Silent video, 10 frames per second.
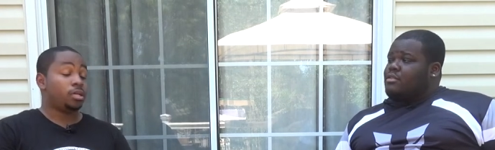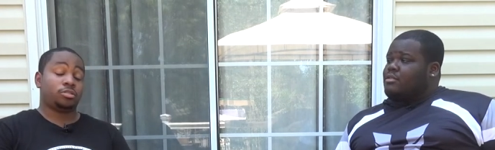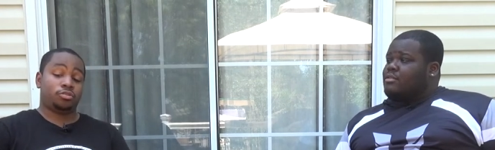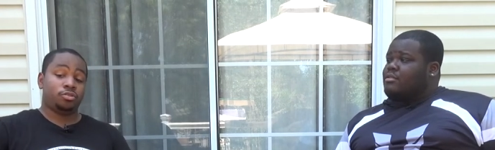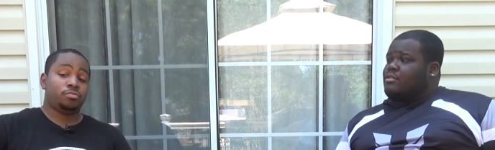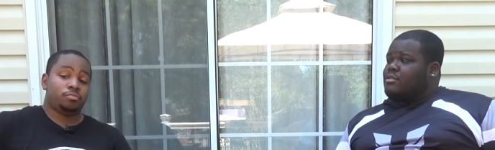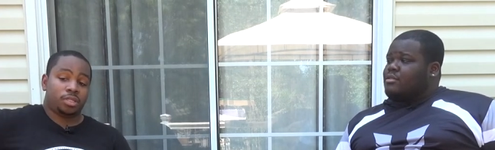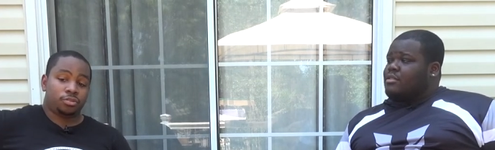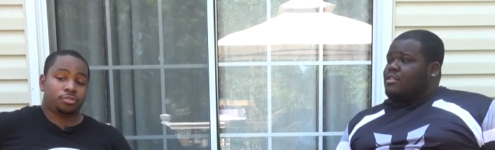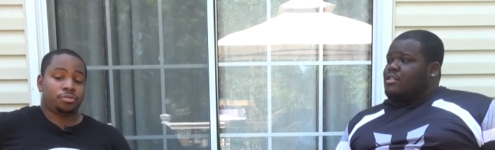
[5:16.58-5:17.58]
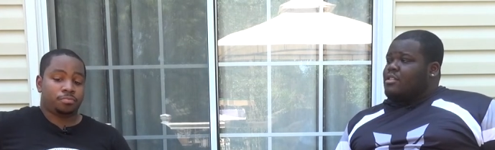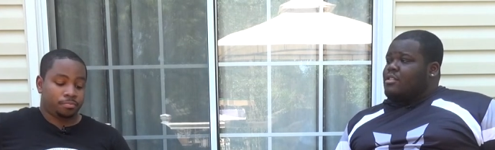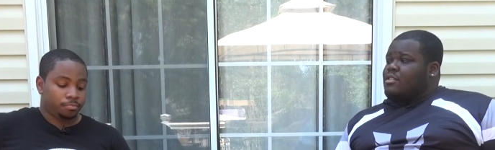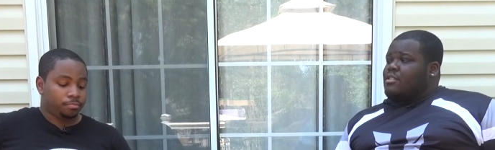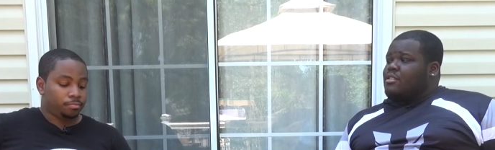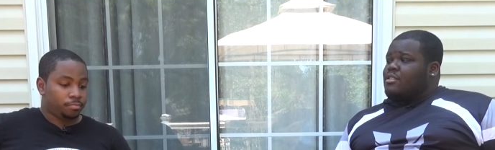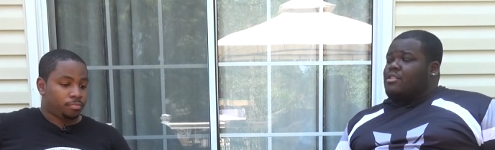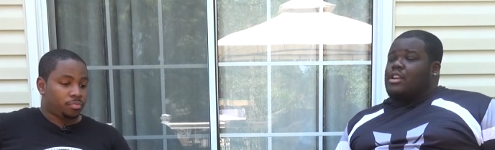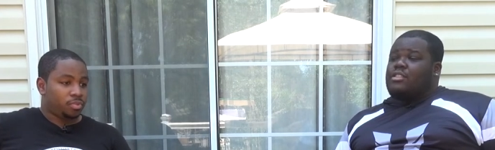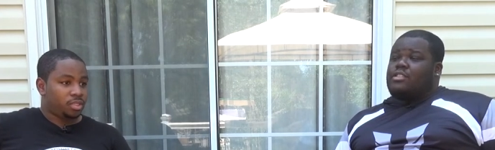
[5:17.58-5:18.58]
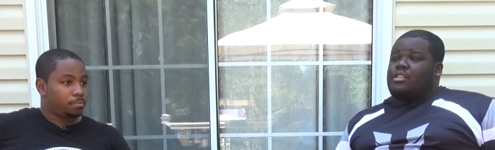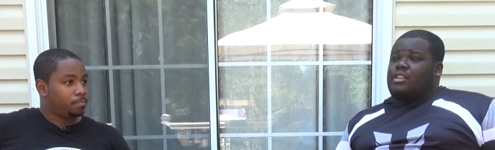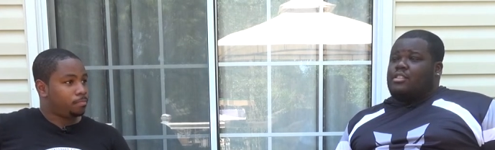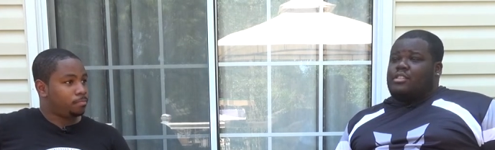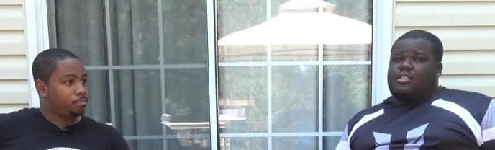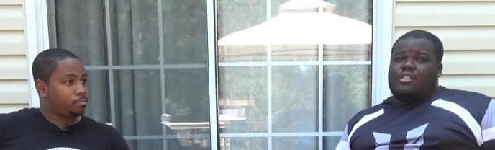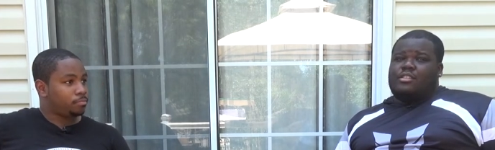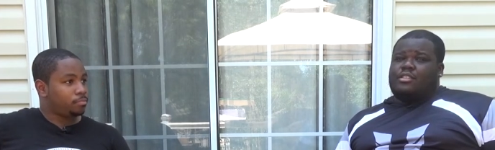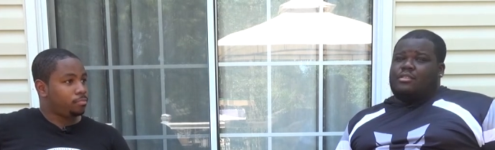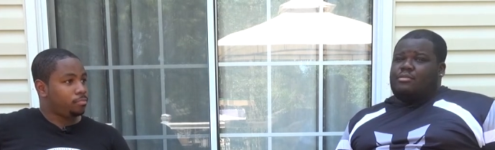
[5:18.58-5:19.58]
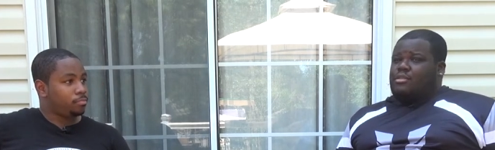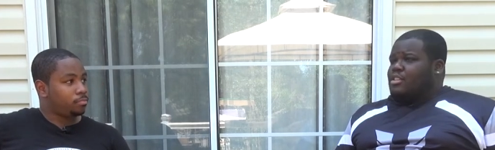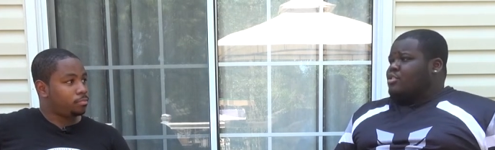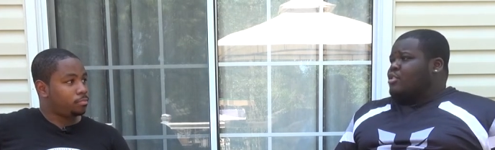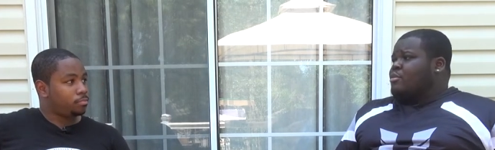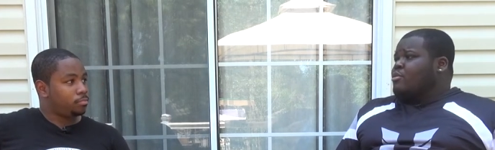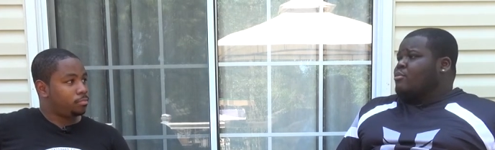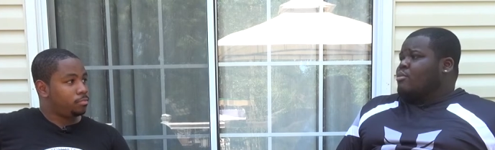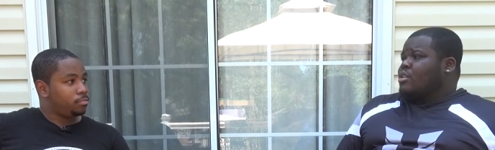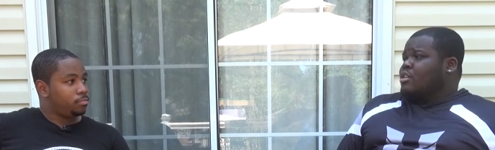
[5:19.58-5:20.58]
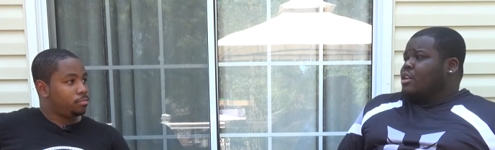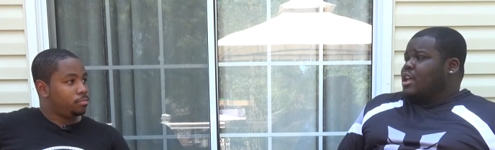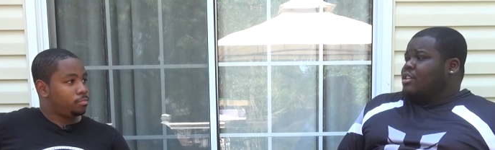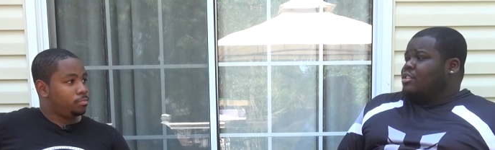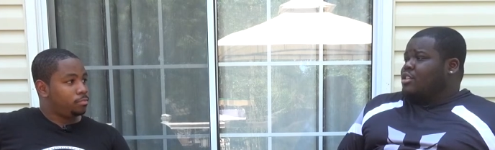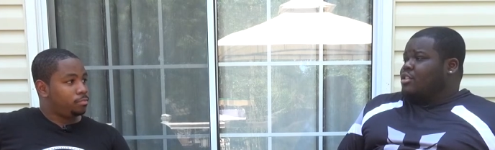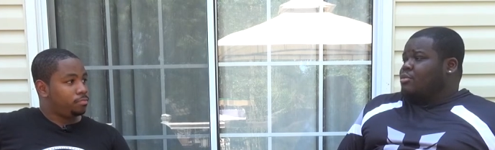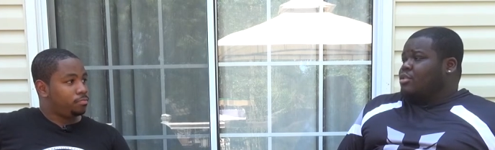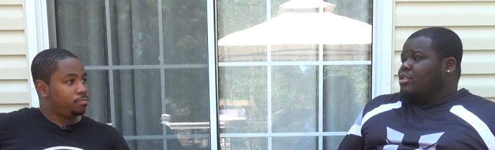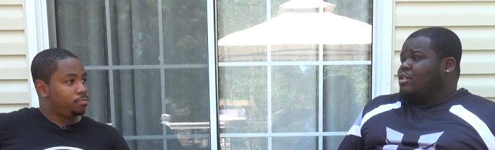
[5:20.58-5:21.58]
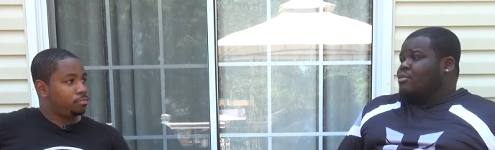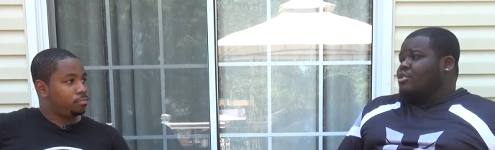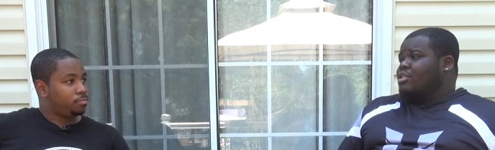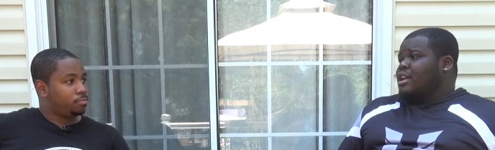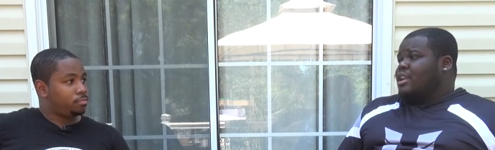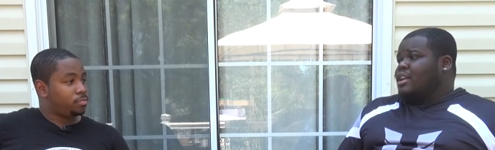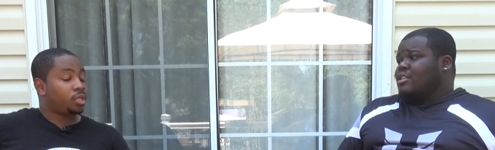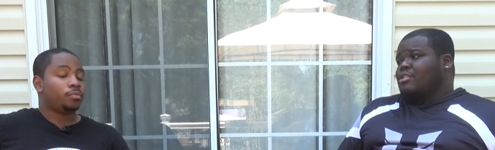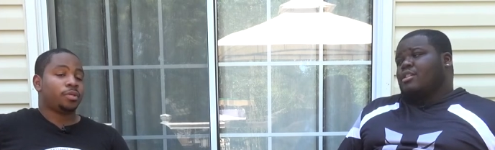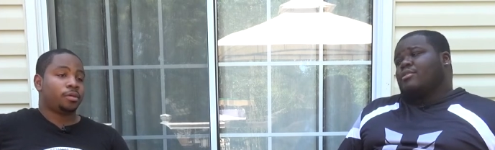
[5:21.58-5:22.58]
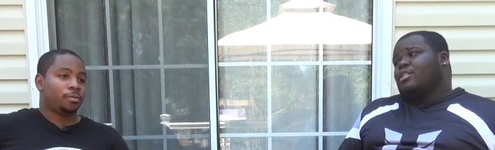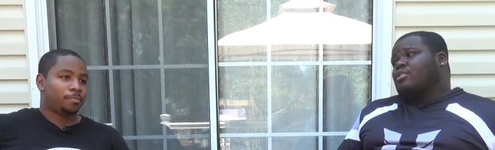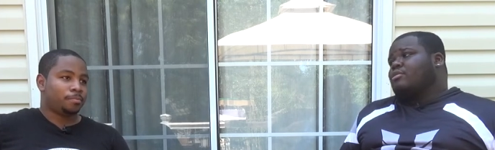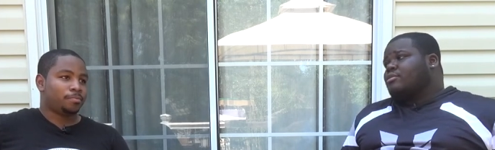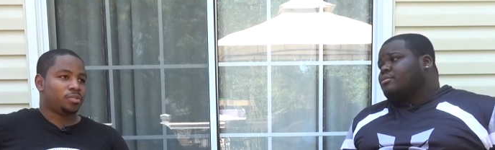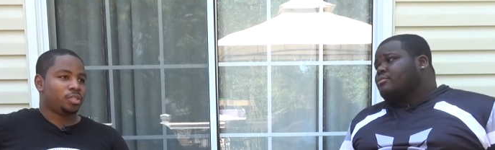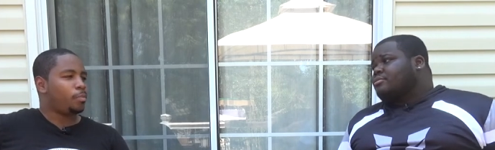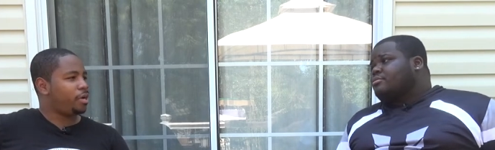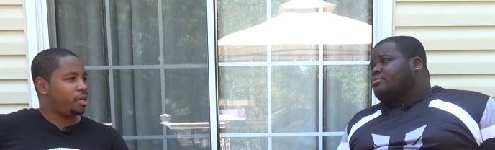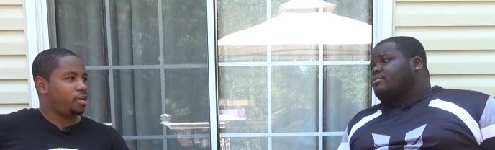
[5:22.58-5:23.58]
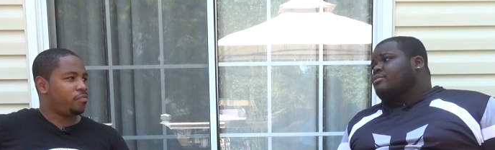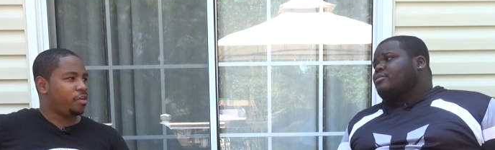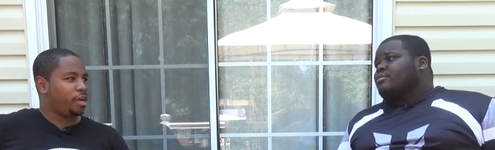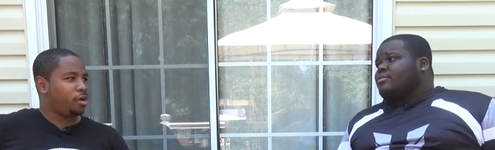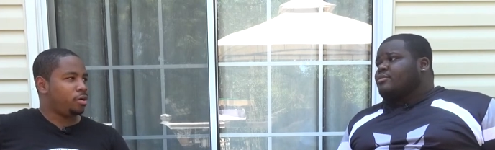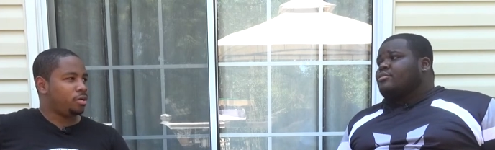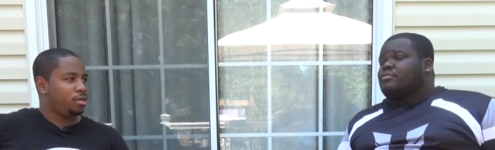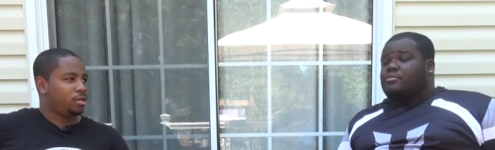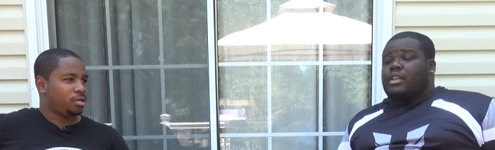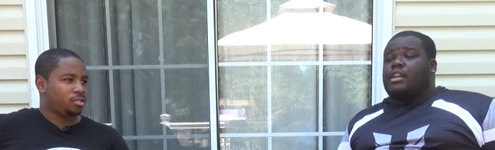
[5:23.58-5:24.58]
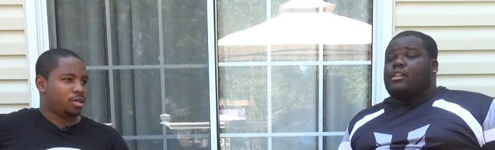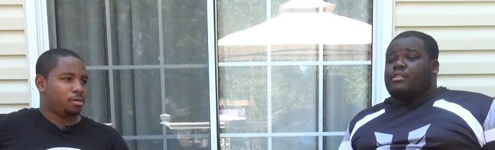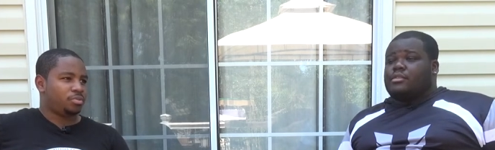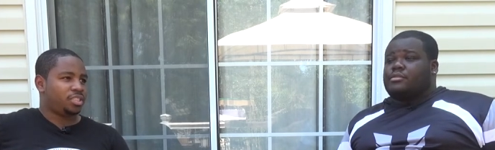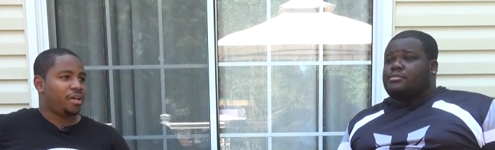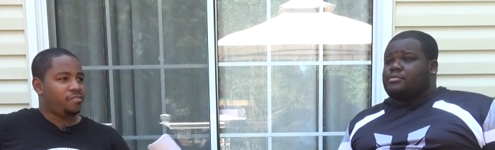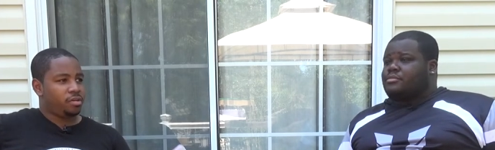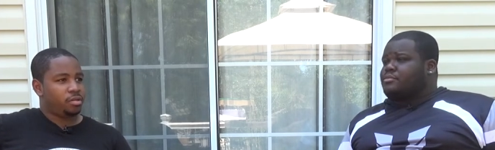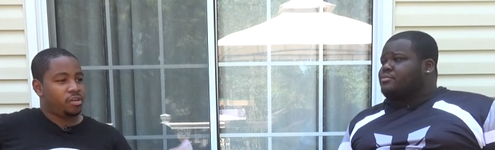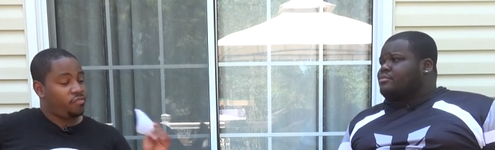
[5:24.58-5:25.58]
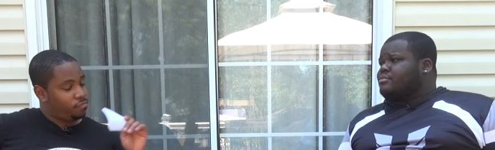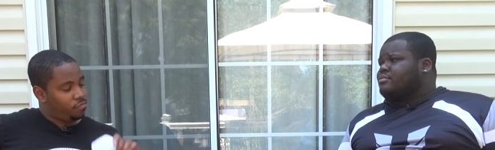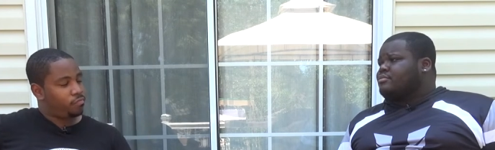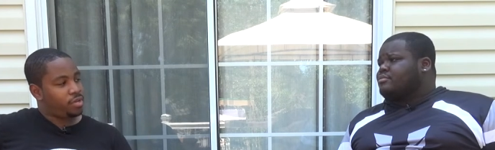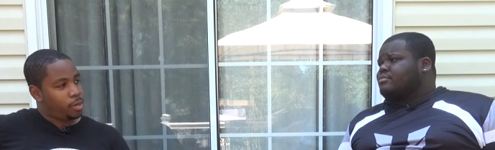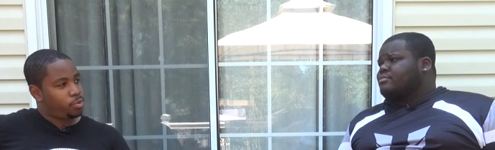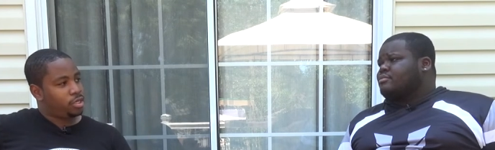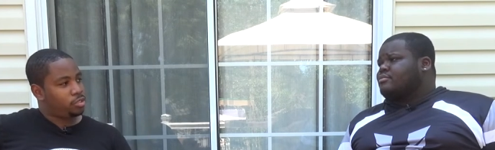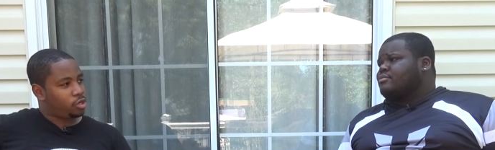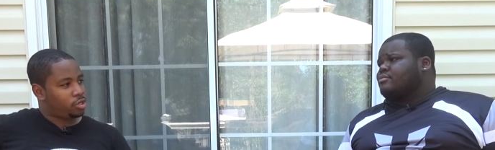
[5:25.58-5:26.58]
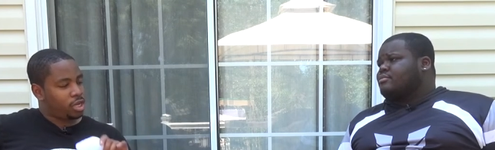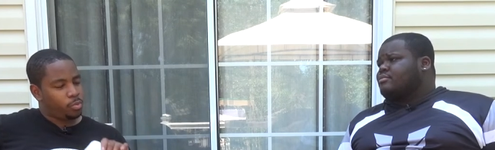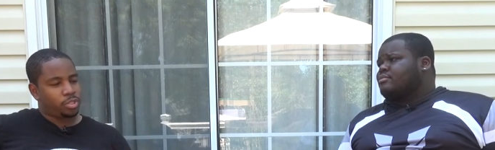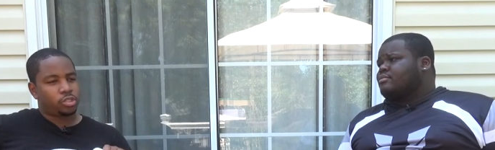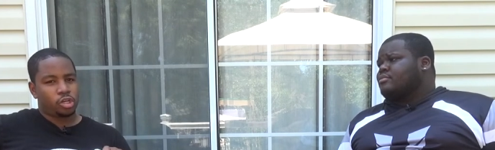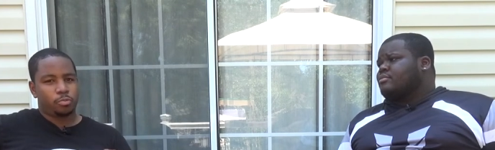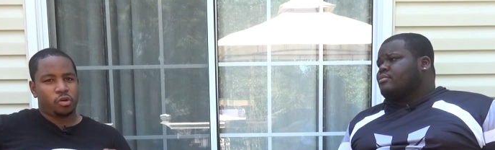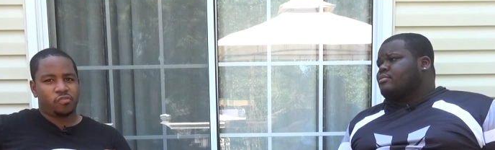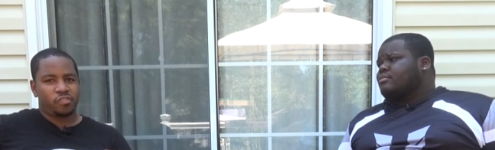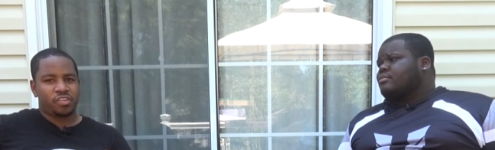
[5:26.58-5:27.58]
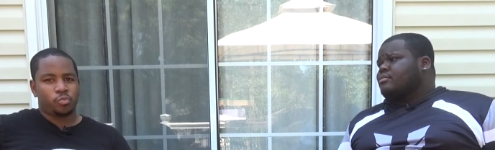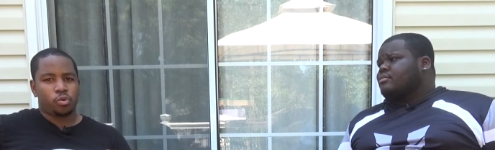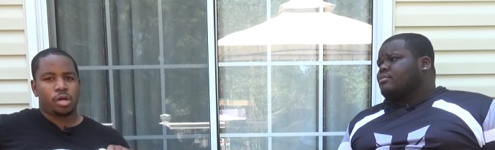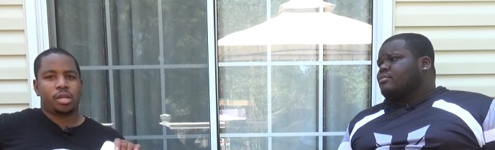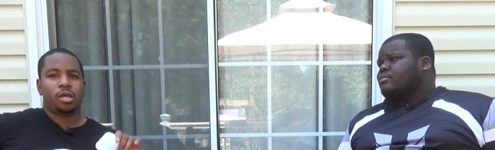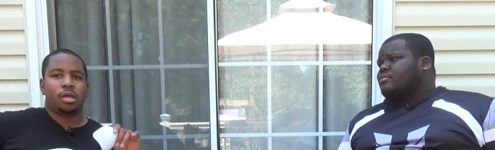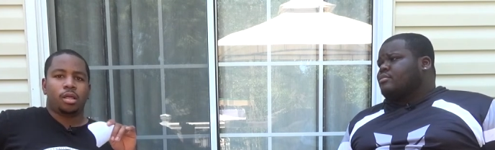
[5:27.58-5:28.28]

Speaker 1: It's true. That's true. You know, that's going to be one of the last years we see him on the sideline. You
Speaker 2: never know. Talking about the end of an era. Because if they win the Turkey Bowl 51,